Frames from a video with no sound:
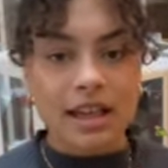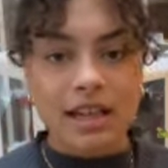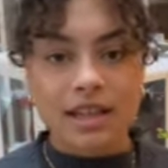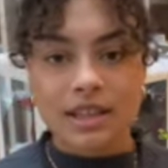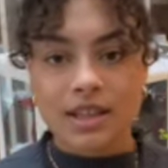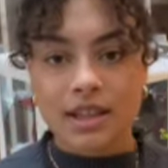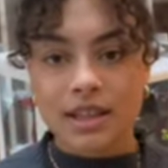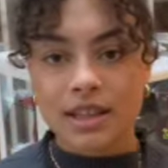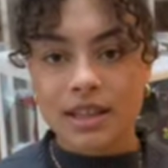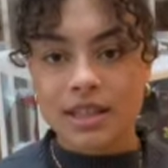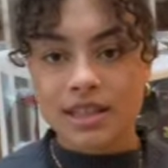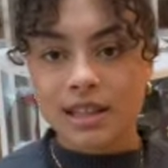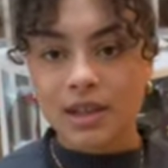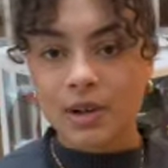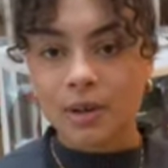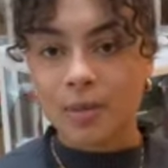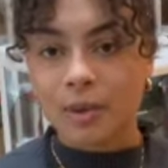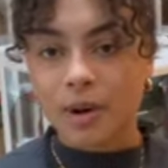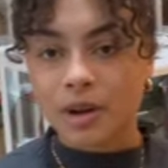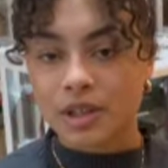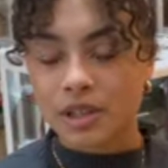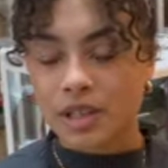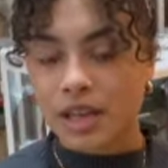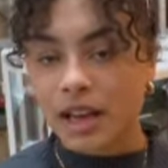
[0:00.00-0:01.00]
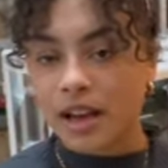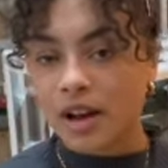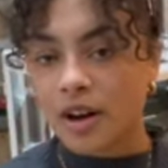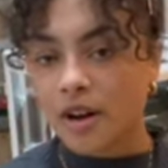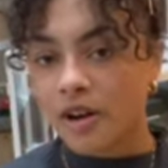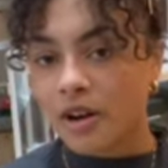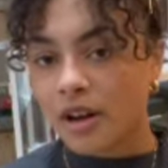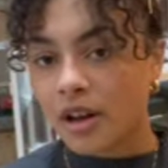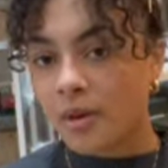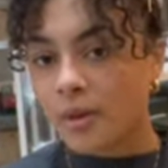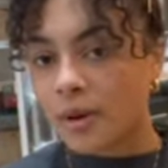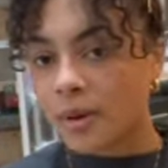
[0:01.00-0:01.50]
to this little pochette
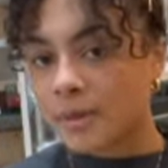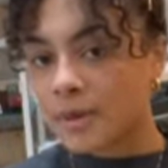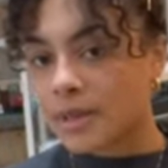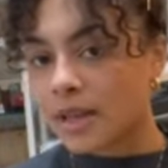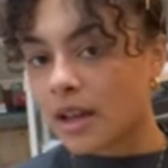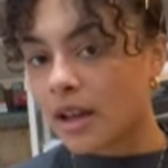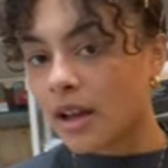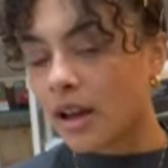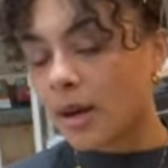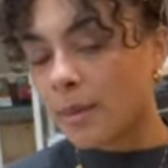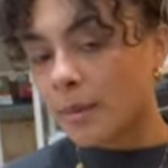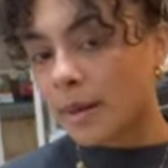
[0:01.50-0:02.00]
on our website,